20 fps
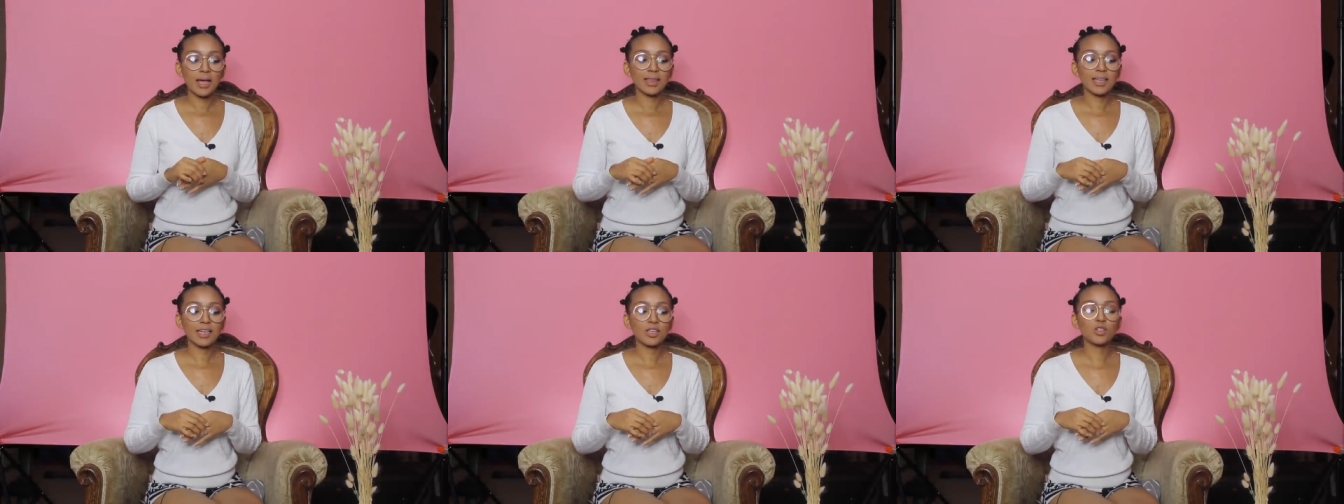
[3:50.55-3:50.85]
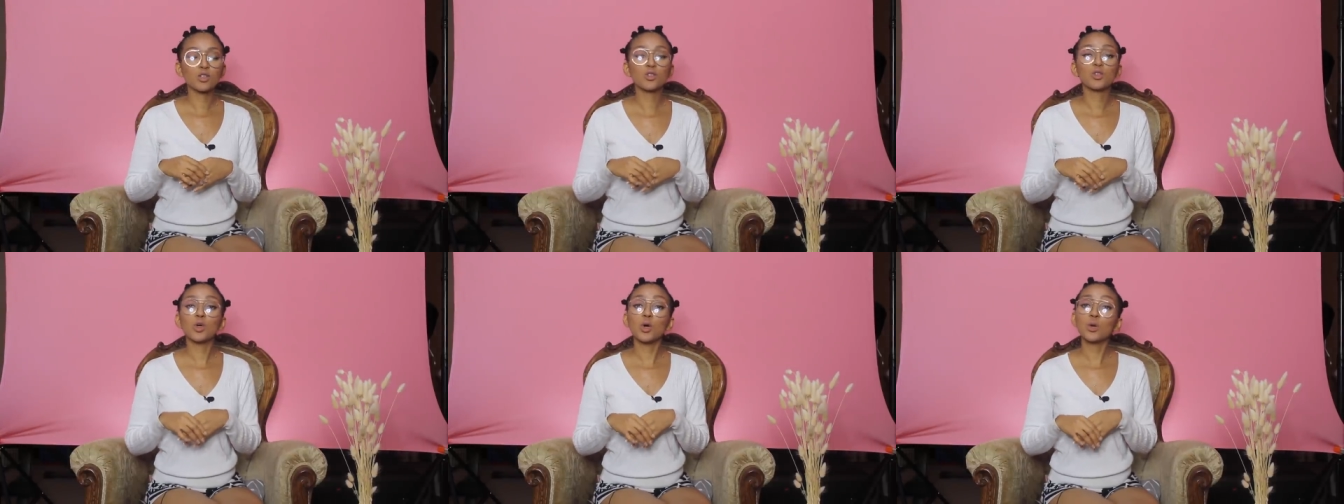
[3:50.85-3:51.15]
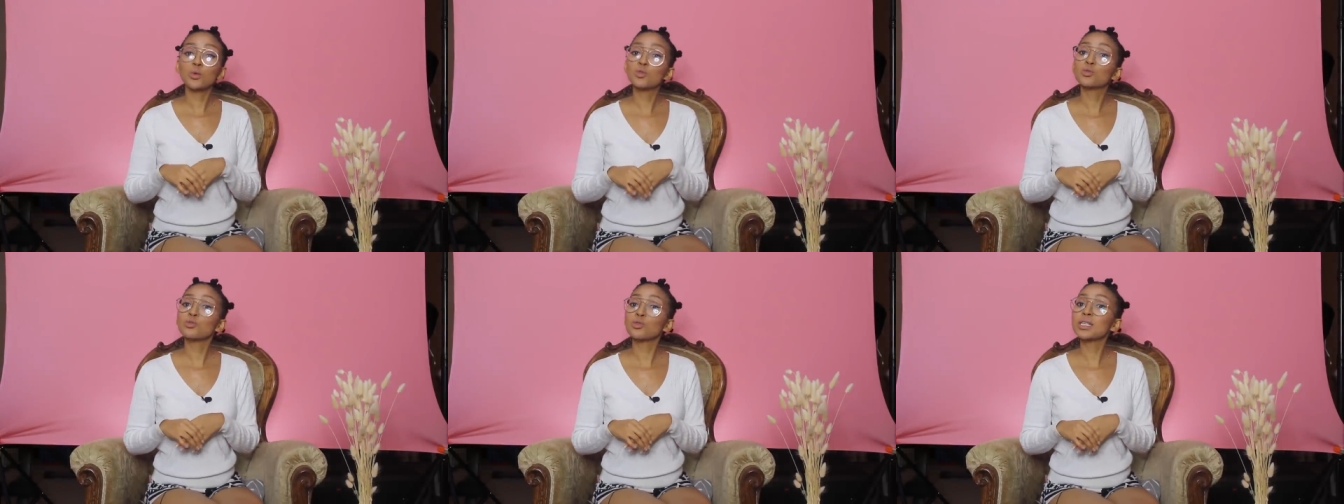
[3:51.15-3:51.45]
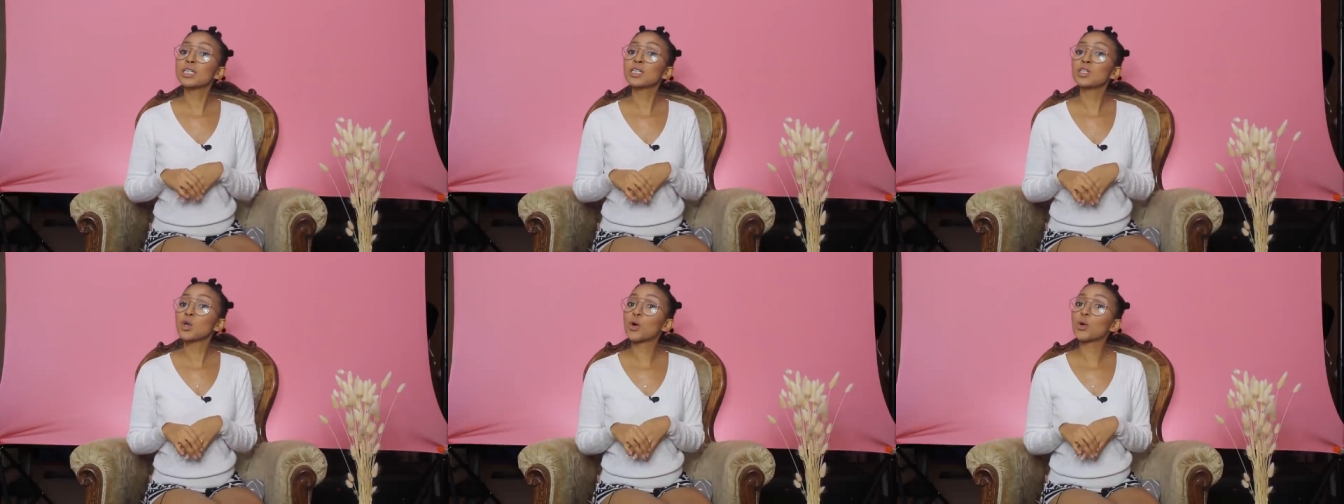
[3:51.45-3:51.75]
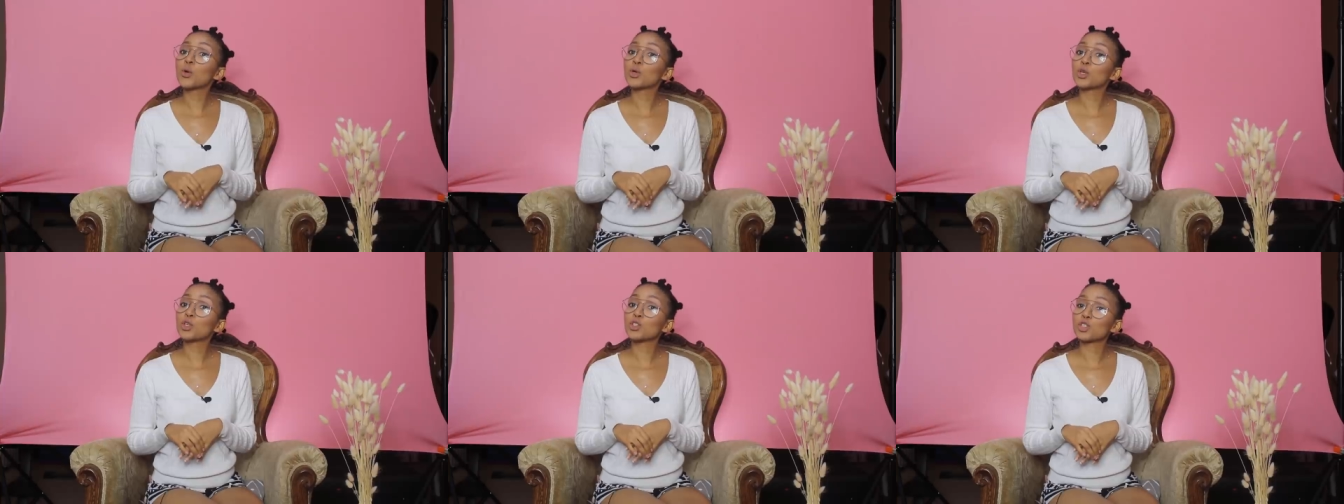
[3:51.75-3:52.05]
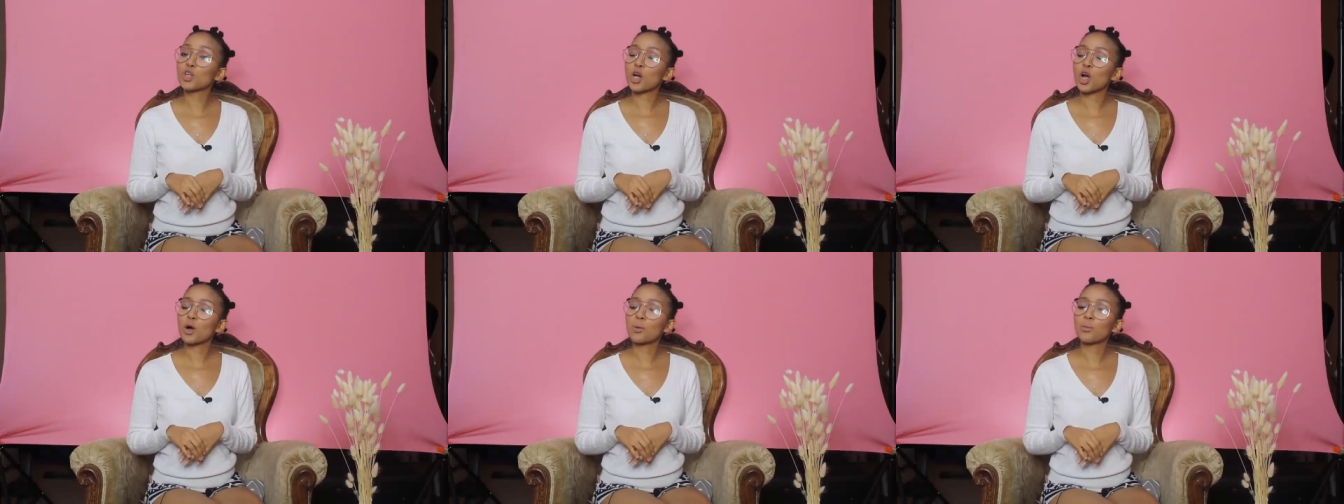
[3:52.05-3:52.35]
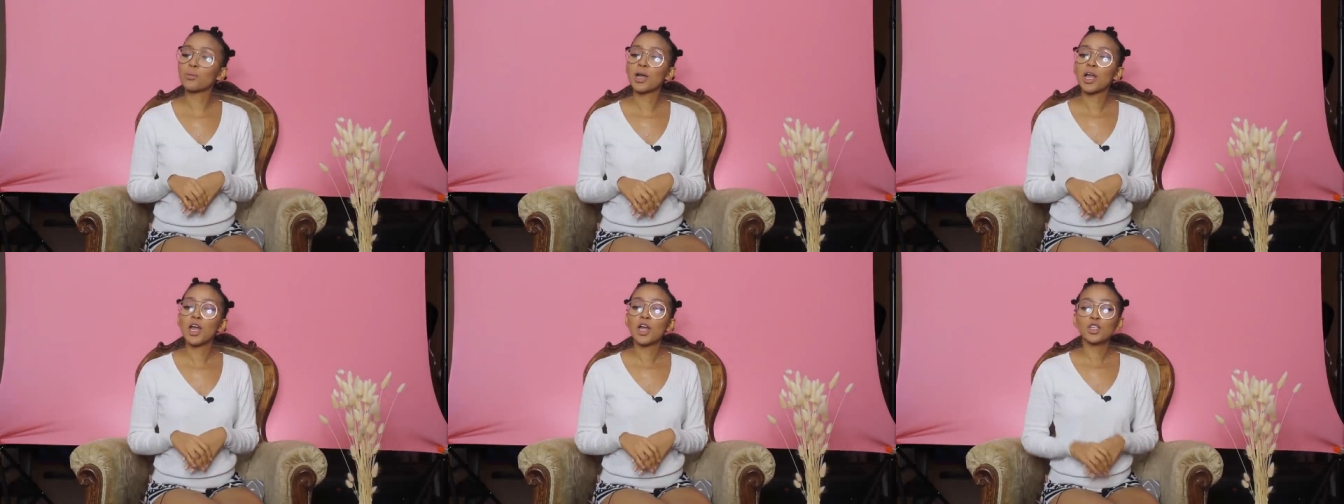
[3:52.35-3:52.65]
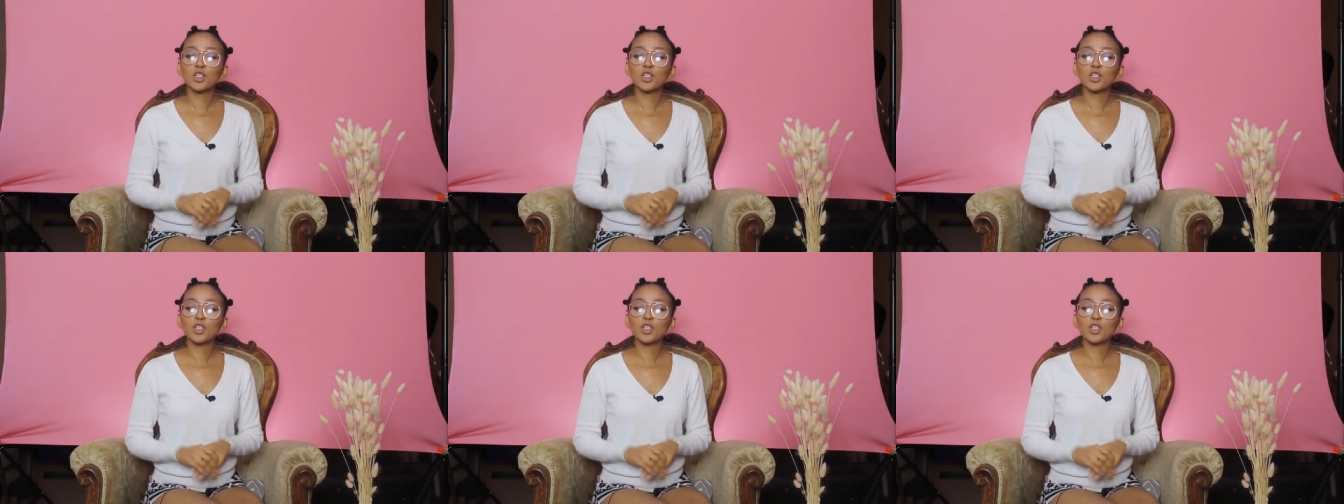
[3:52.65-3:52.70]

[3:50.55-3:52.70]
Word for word: that you don't really know your job.